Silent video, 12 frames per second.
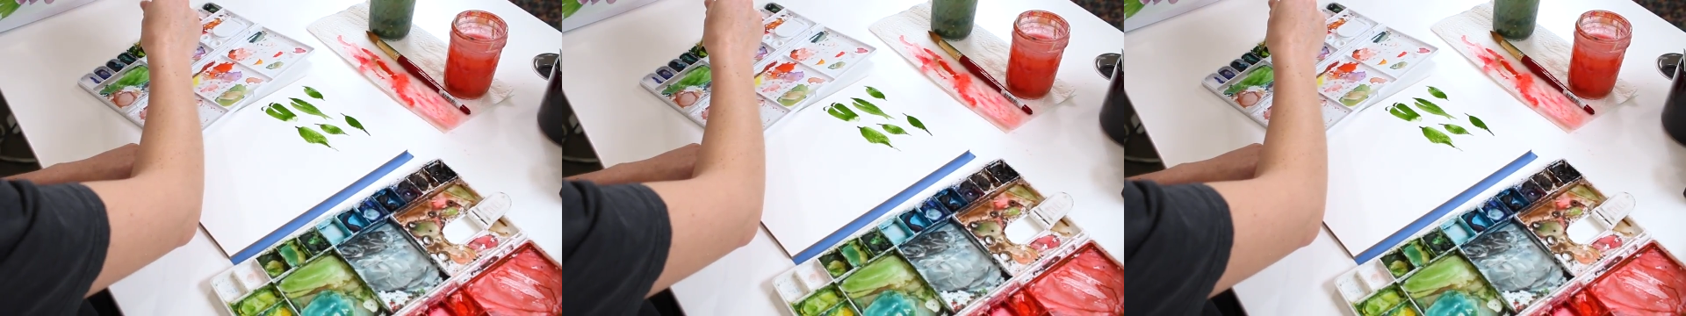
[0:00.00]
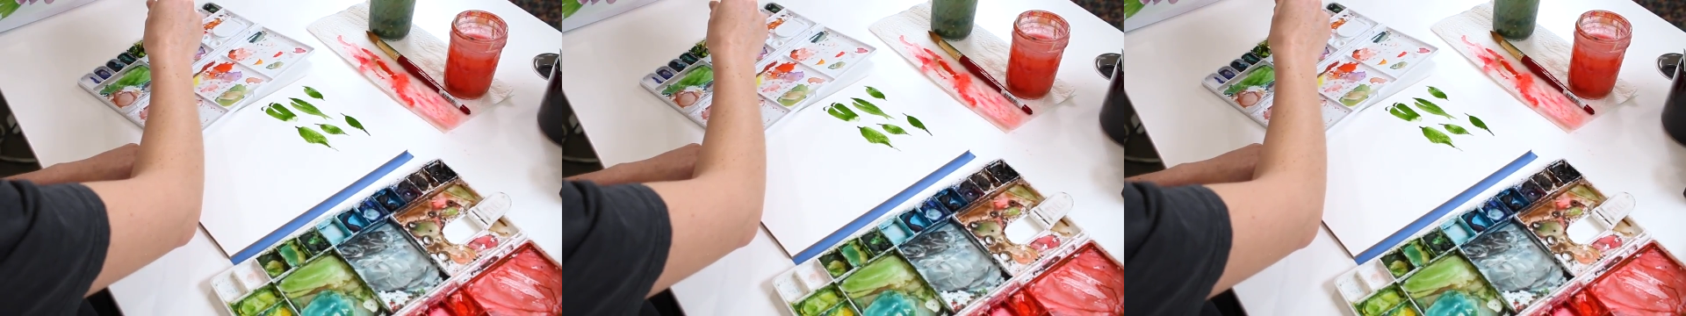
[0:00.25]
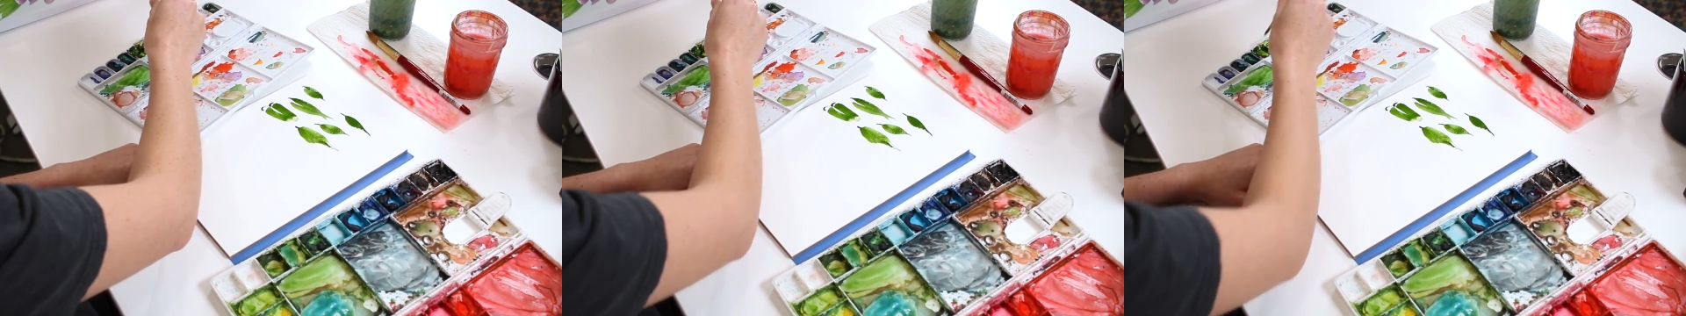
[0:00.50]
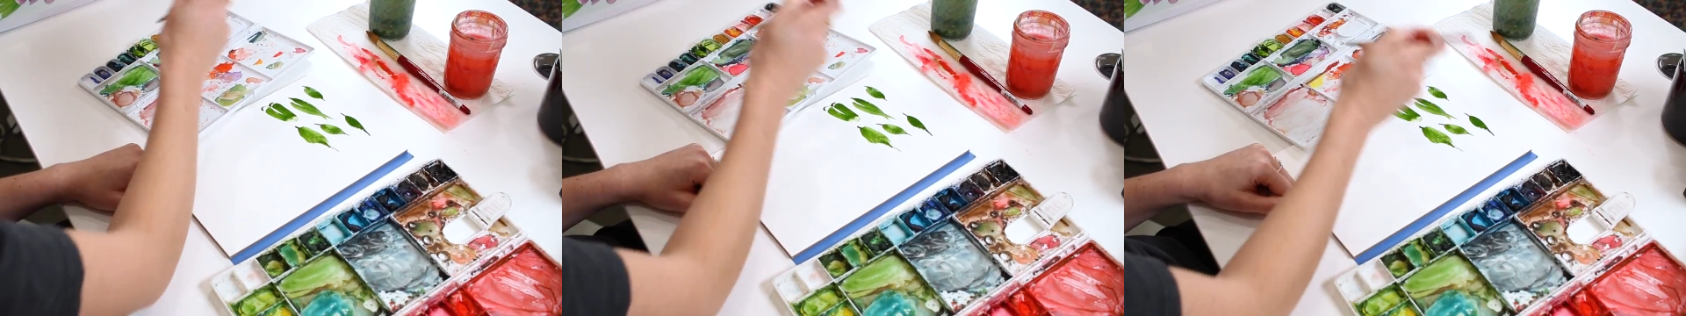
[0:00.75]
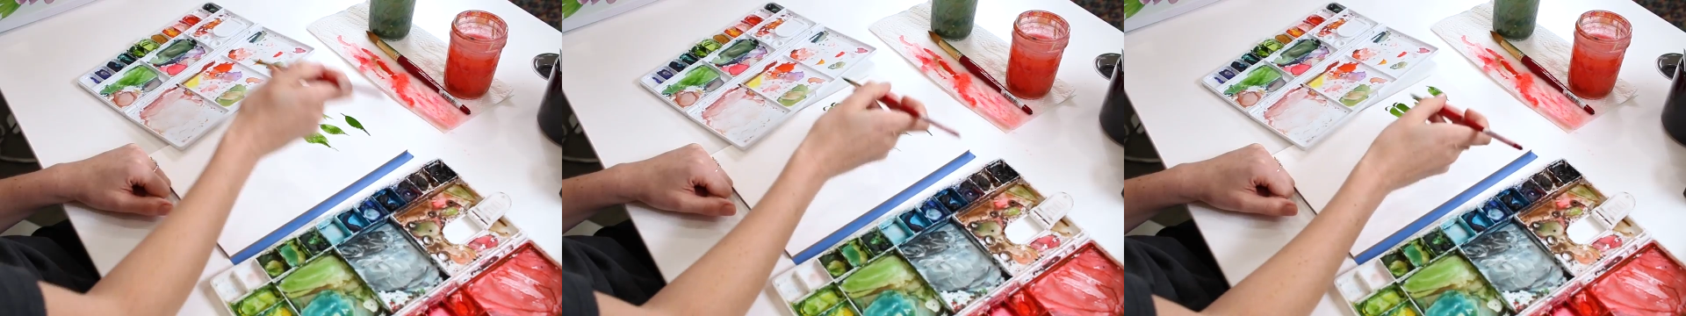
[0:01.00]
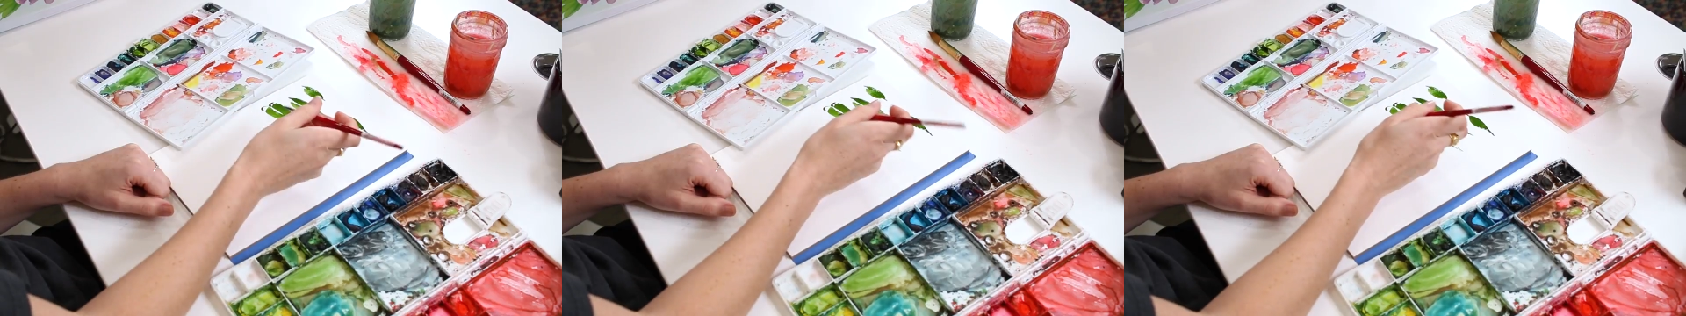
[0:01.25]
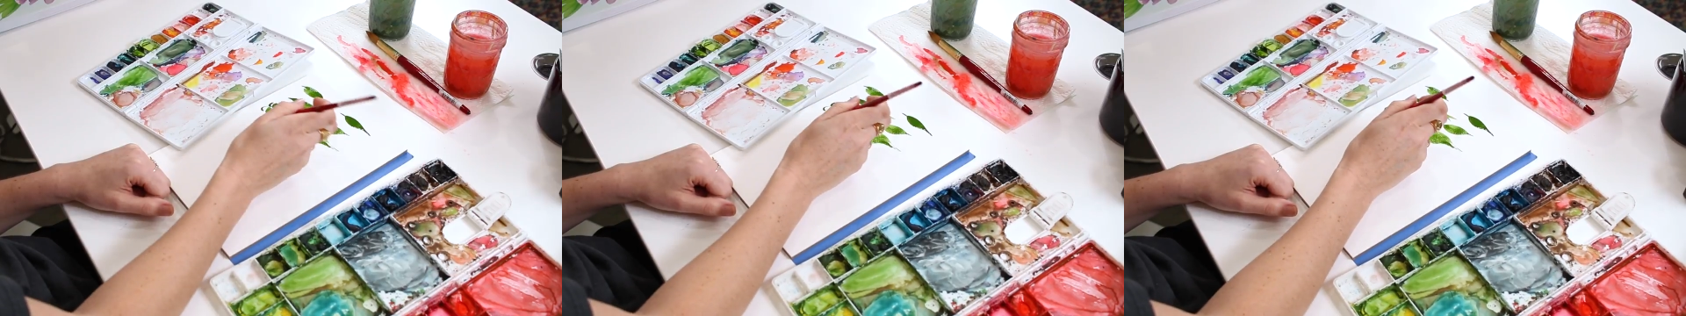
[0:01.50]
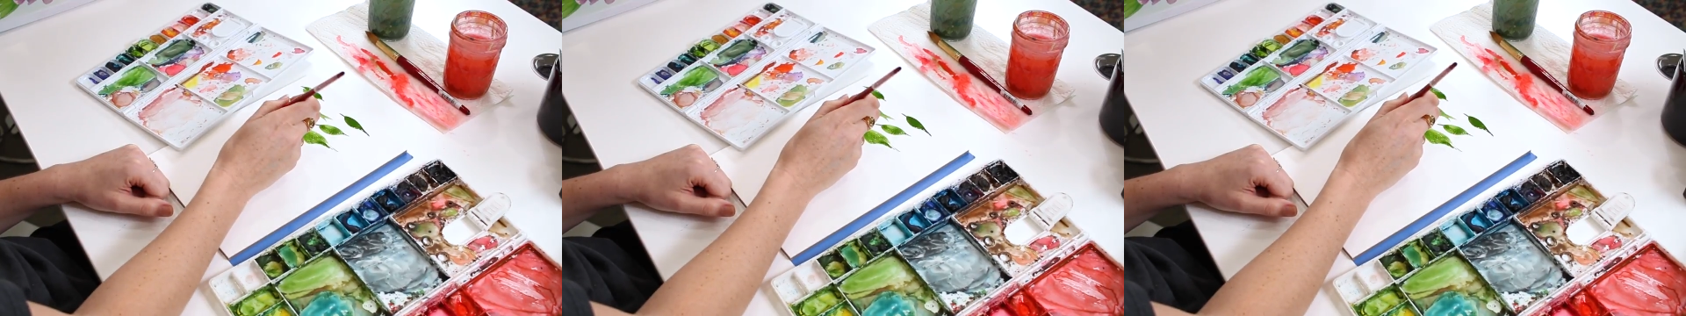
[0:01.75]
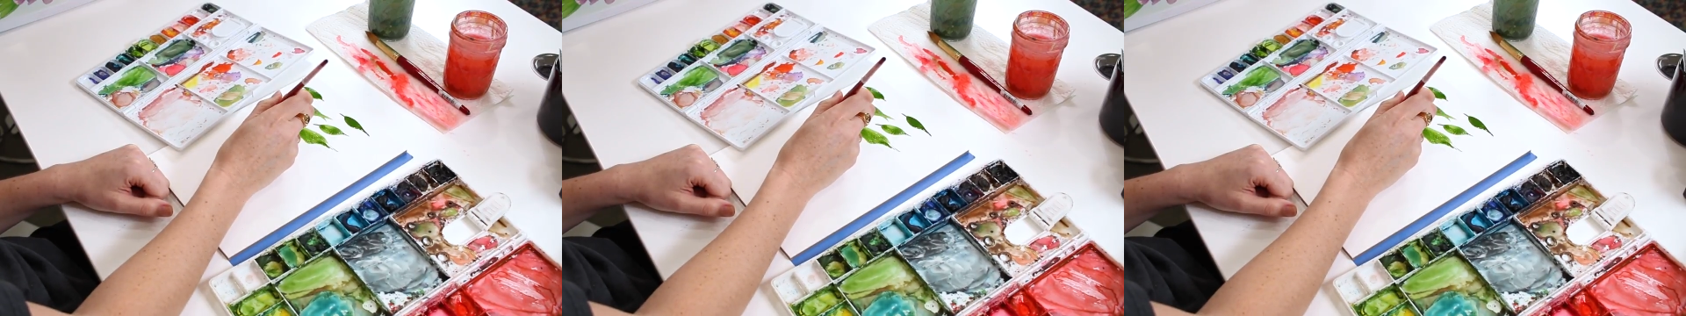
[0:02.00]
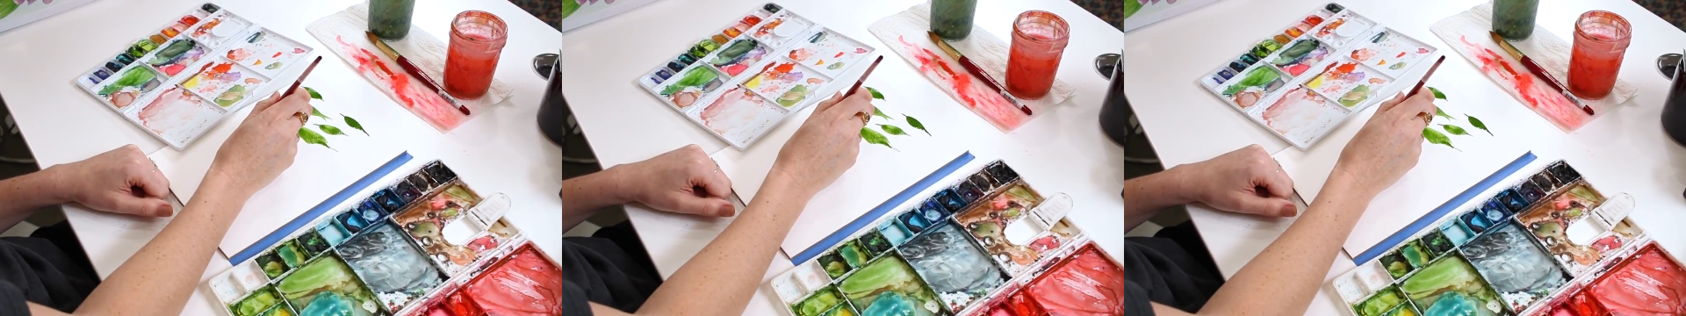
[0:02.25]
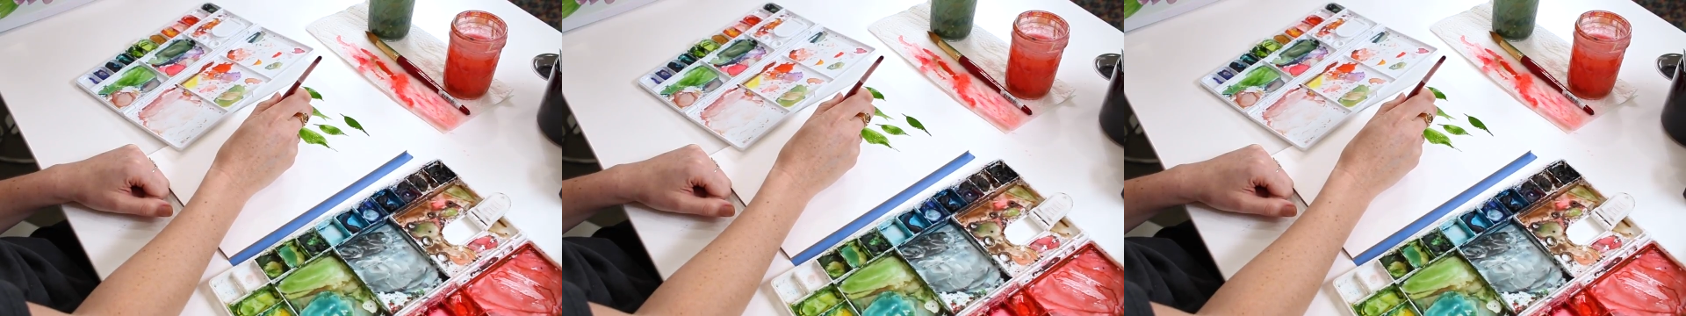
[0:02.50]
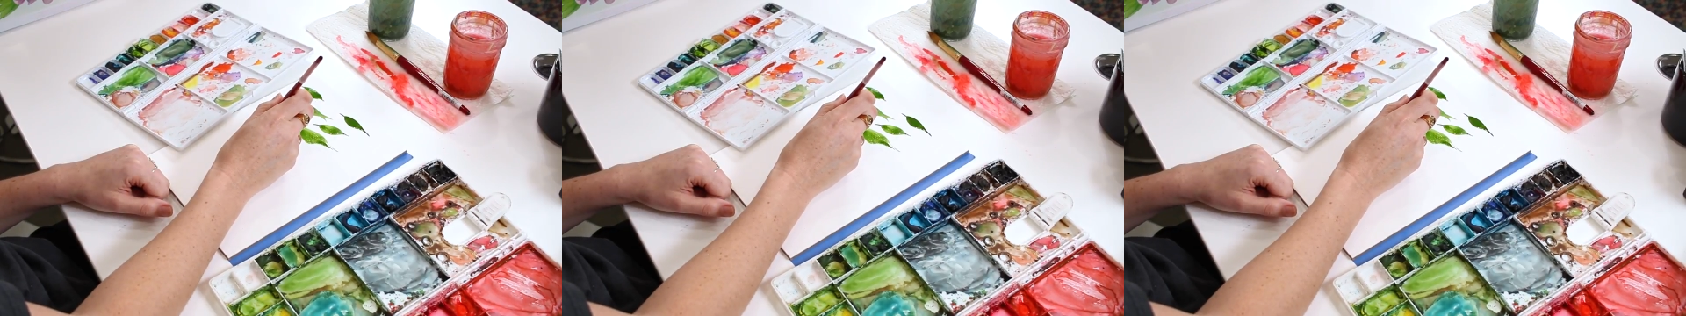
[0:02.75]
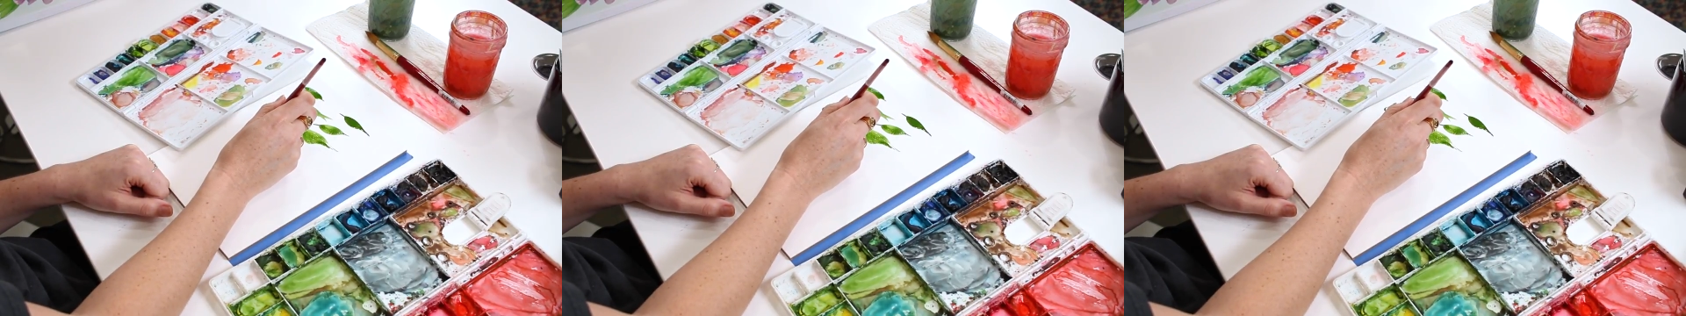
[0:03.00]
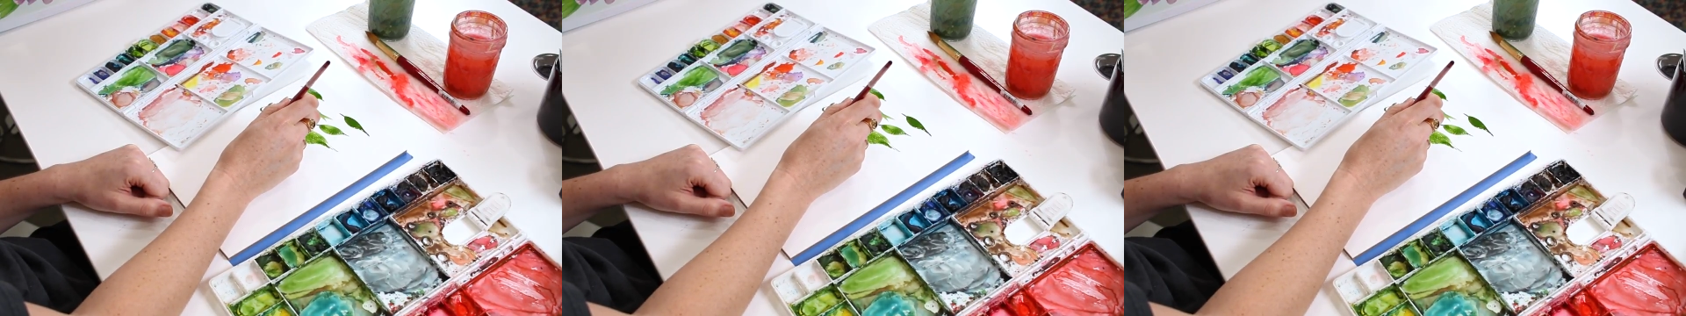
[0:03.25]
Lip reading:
Nobody's mouth can be seen.